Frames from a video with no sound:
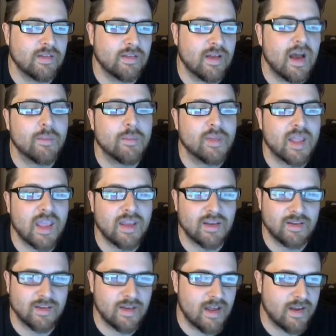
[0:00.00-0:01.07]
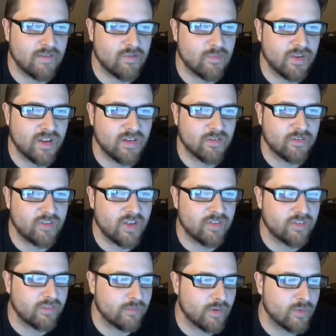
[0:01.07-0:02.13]
complicated, and not everybody
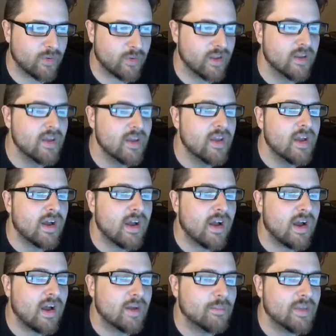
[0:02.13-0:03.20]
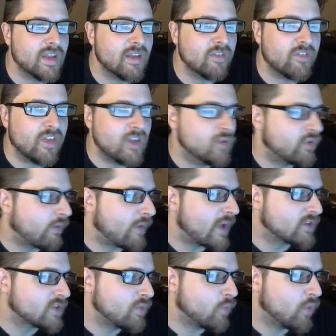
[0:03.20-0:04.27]
understands this right away, is that you don't
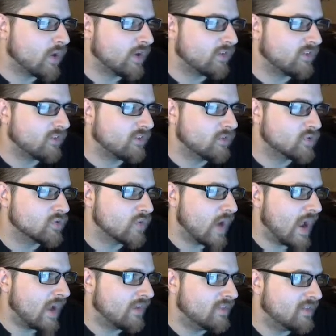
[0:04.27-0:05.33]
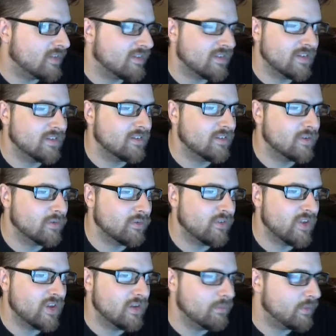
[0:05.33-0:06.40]
actually want to drag this into your
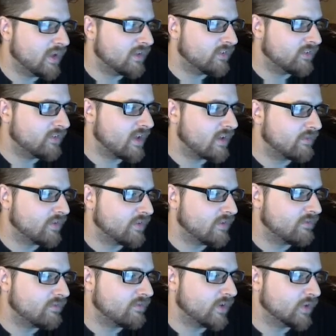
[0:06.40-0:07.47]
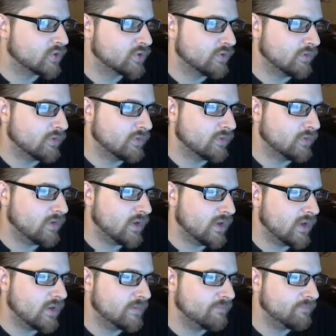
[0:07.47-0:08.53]
scene because it's not a very functional
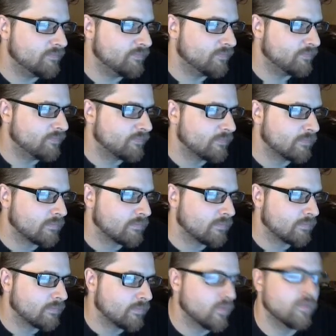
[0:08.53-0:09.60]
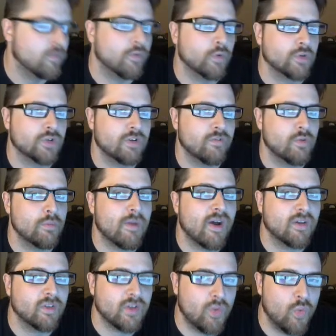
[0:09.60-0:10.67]
version of your
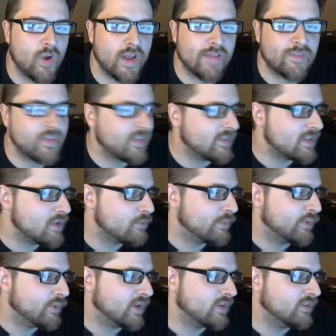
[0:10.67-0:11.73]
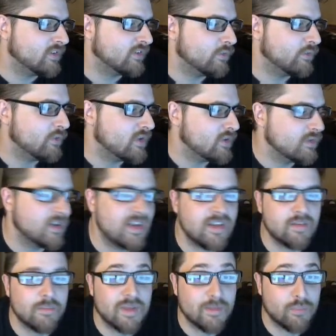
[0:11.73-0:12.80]
model. You want everything that you put into Unity to
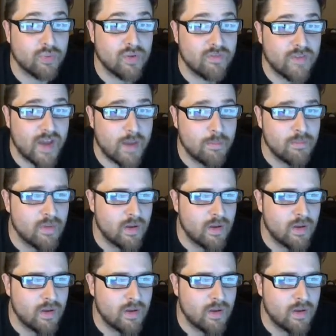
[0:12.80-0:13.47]
be a prefab,